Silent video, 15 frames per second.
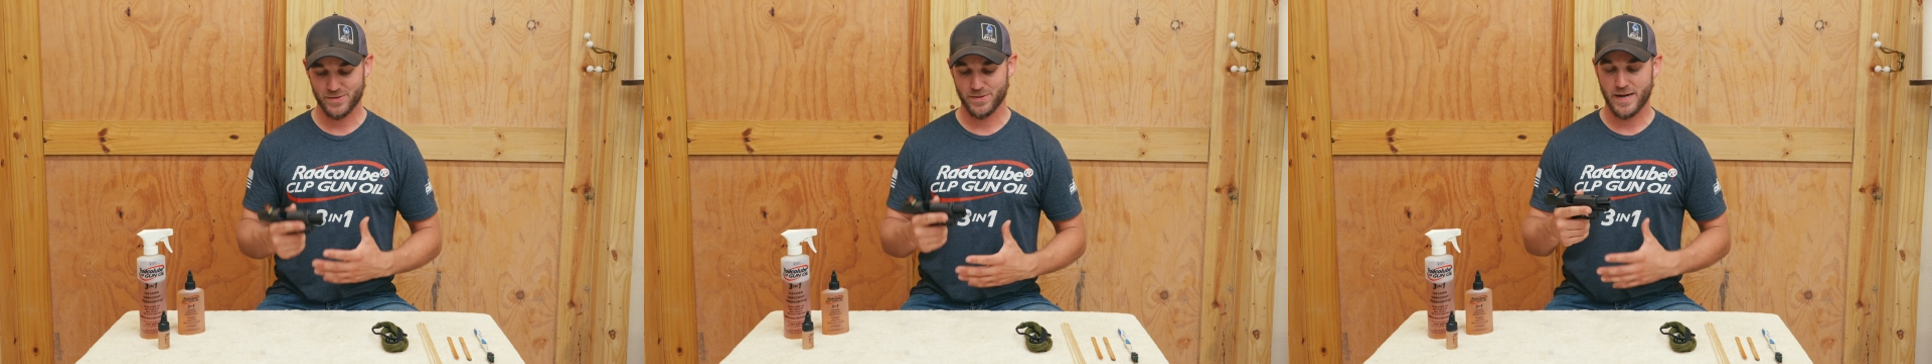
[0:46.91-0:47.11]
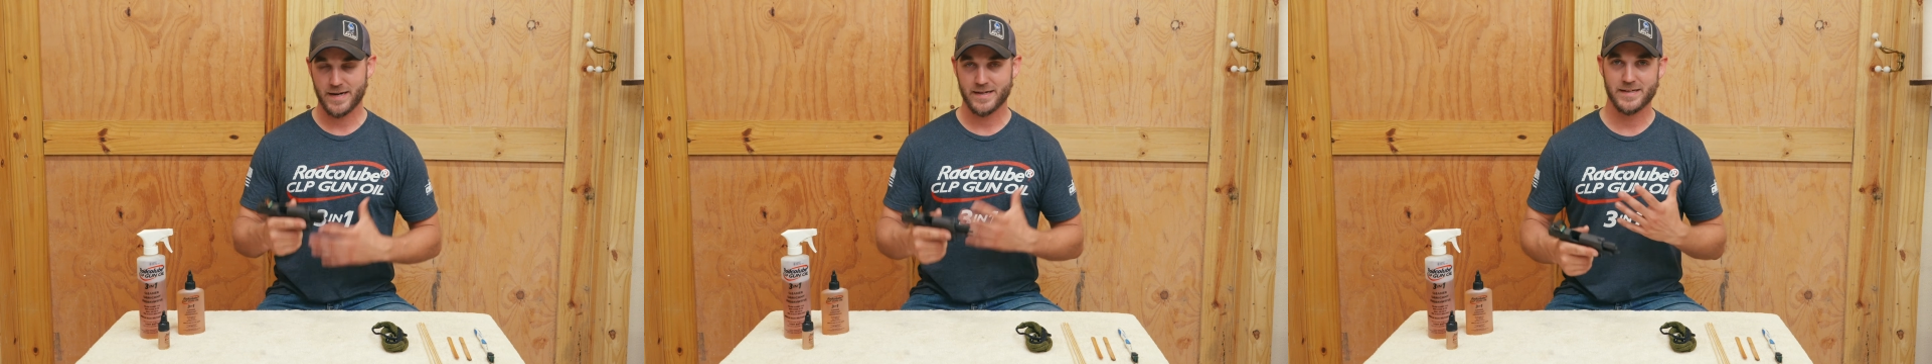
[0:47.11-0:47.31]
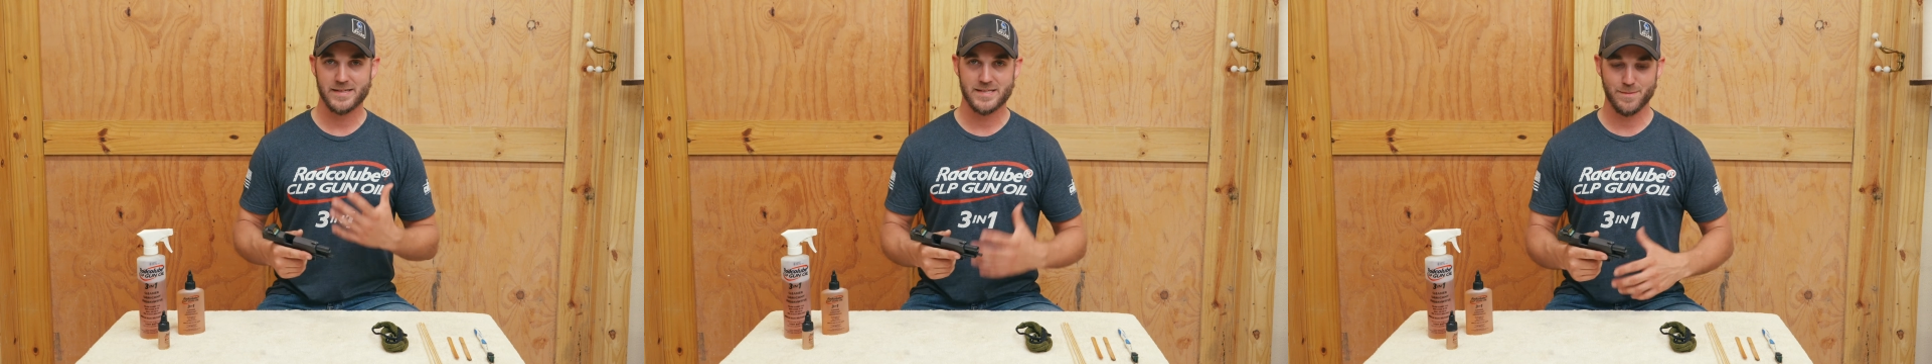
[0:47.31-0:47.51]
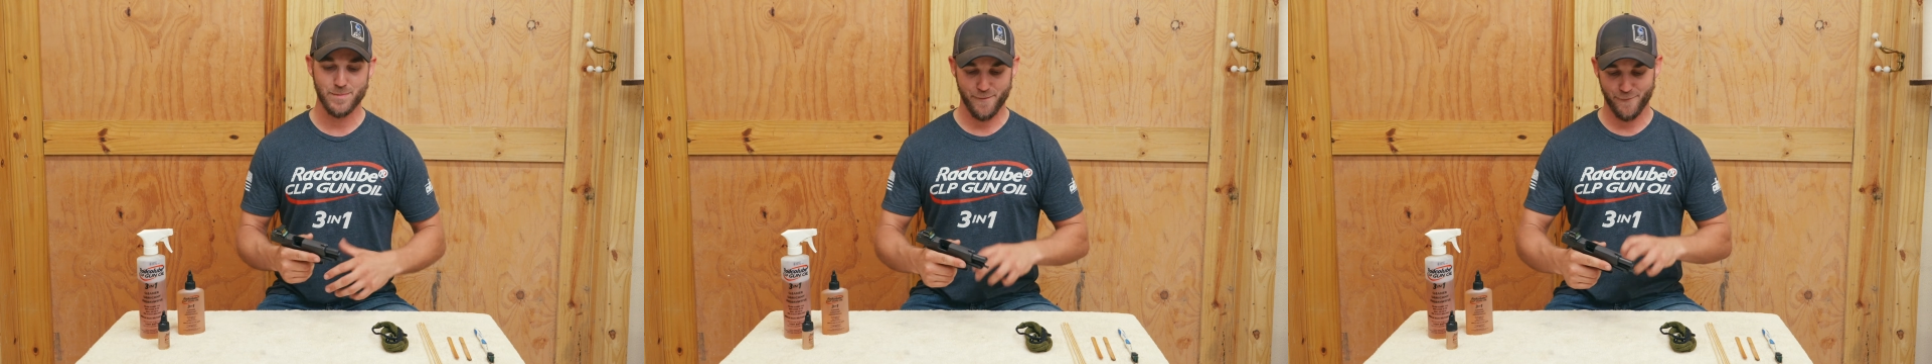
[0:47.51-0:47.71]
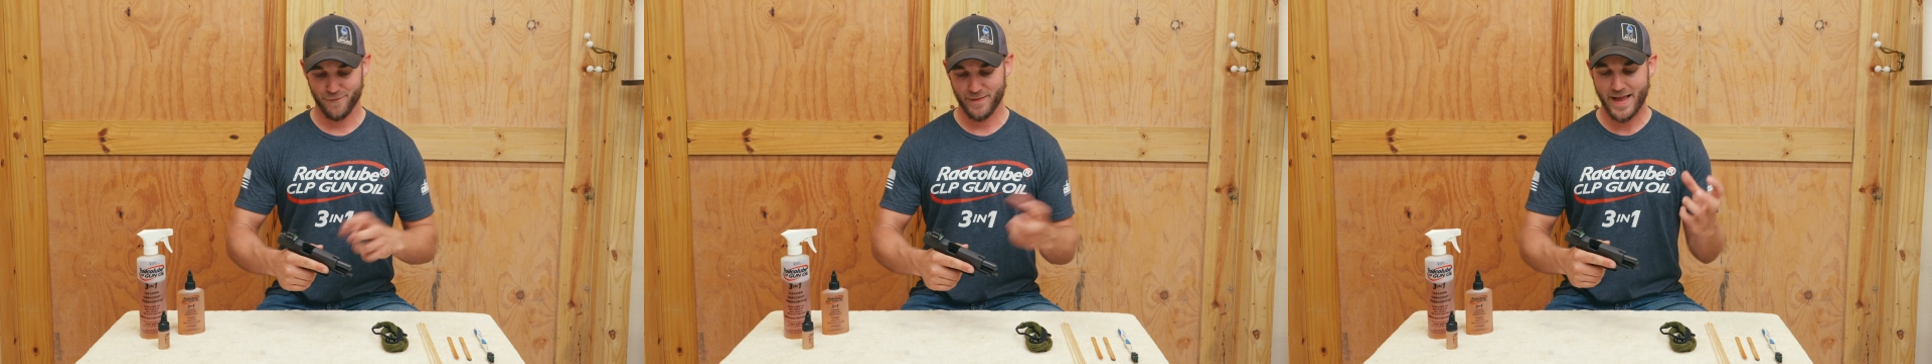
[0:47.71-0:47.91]
you're not going to see
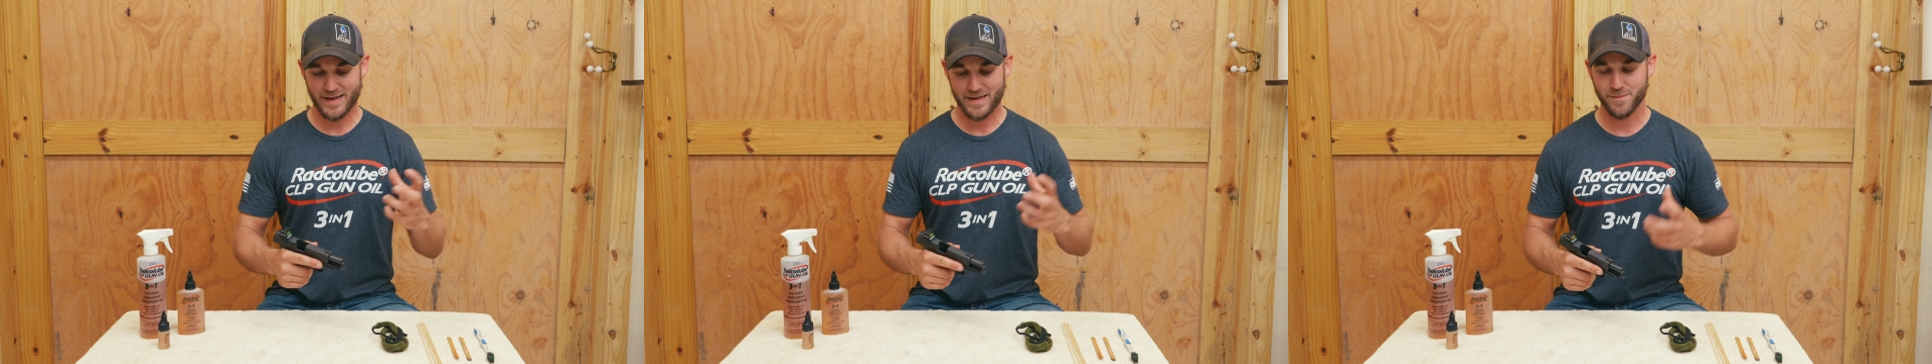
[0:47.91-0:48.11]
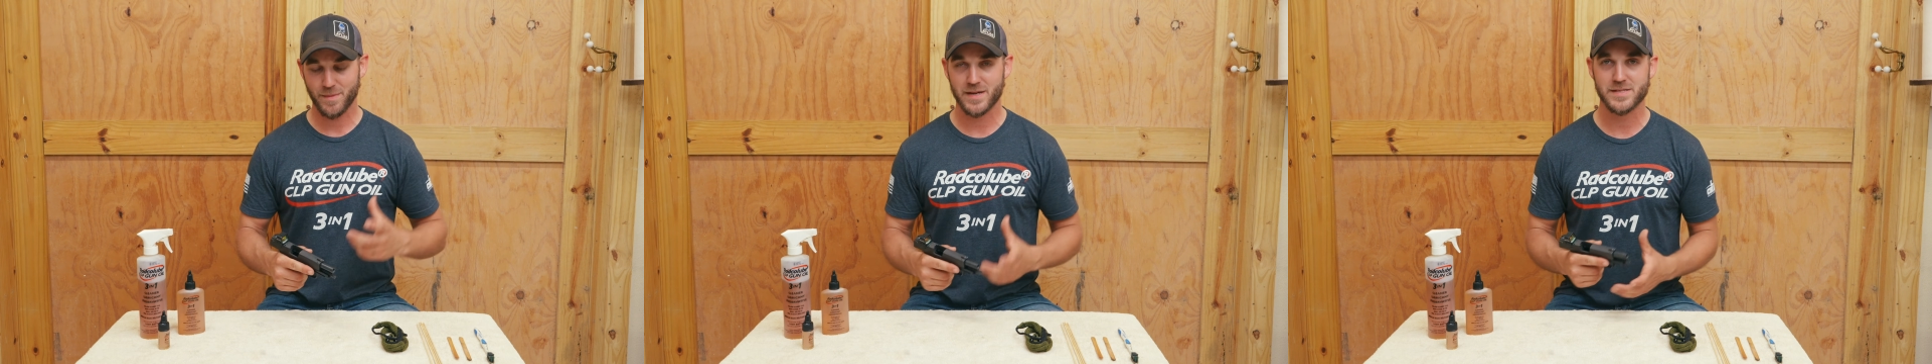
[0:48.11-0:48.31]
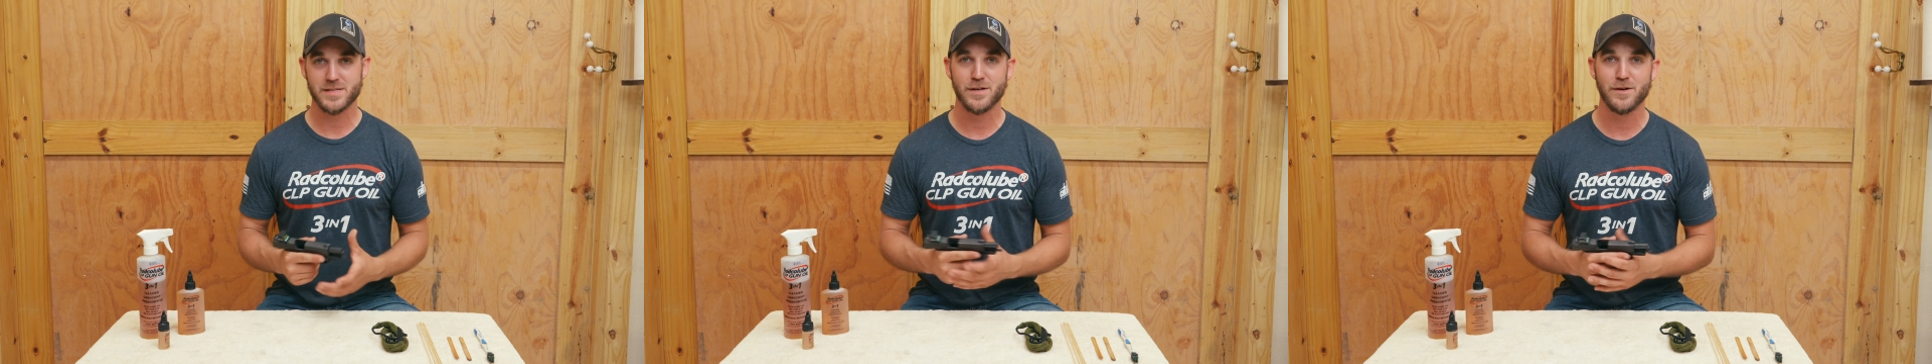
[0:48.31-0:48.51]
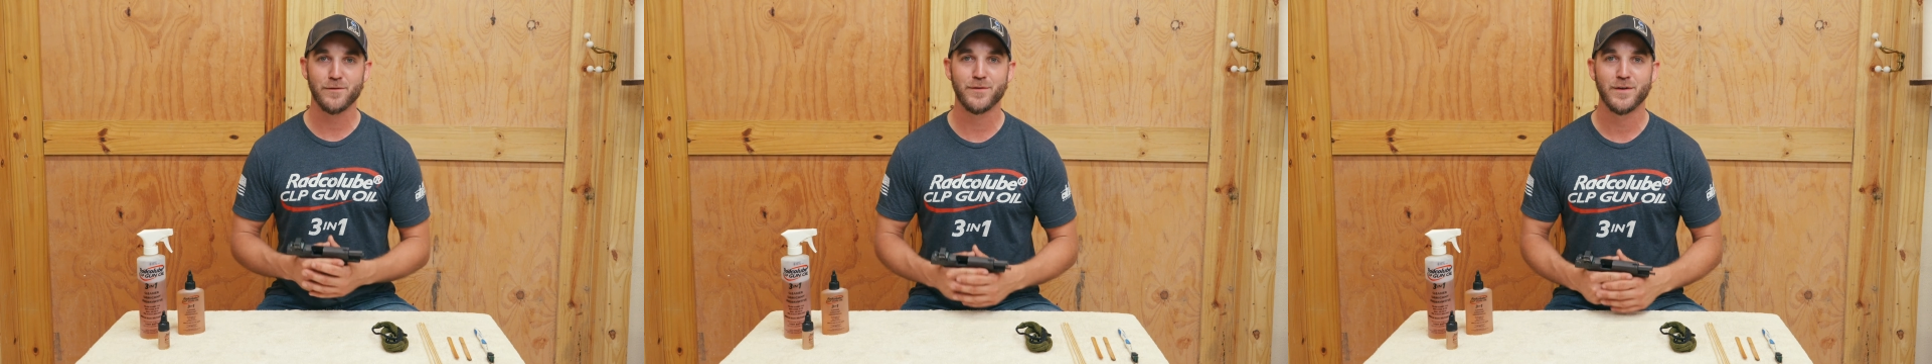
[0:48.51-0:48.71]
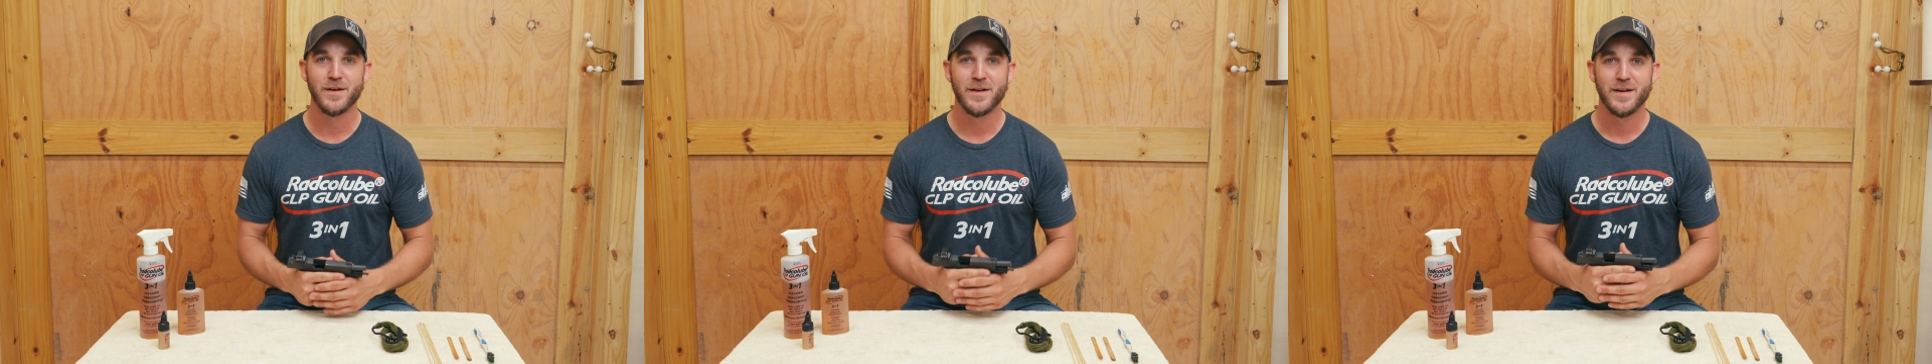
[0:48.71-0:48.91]
me flagging myself,